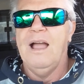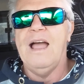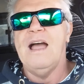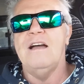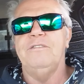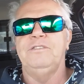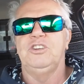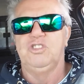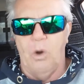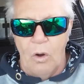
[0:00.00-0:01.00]

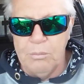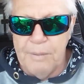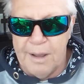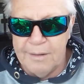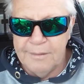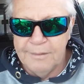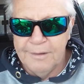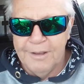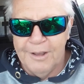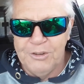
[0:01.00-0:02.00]
have dogma.
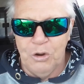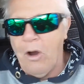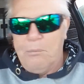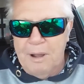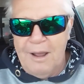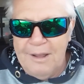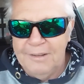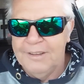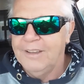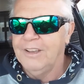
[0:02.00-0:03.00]
A dogma
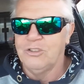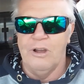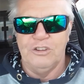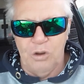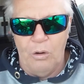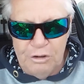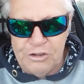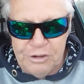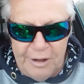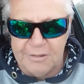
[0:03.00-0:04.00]
is like dog
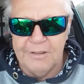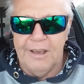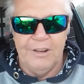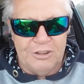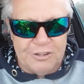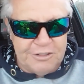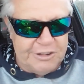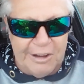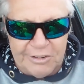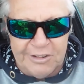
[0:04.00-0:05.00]
shit. It
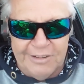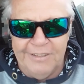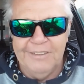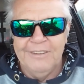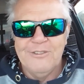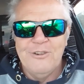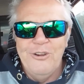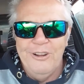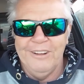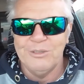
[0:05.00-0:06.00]
sticks to you.
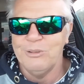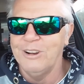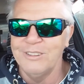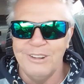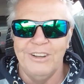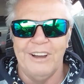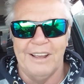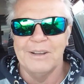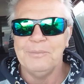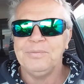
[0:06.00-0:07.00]
That's what it's
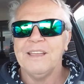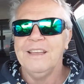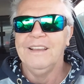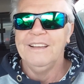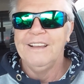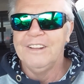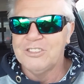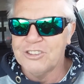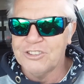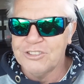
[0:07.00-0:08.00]
like.
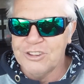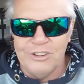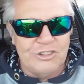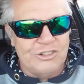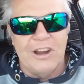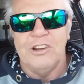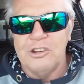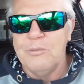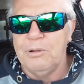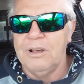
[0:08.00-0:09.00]
It's shit that
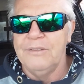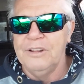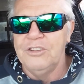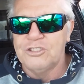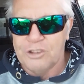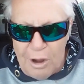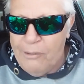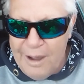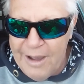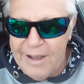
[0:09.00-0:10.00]
you believe in so
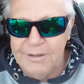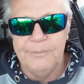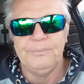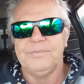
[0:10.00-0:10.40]
hard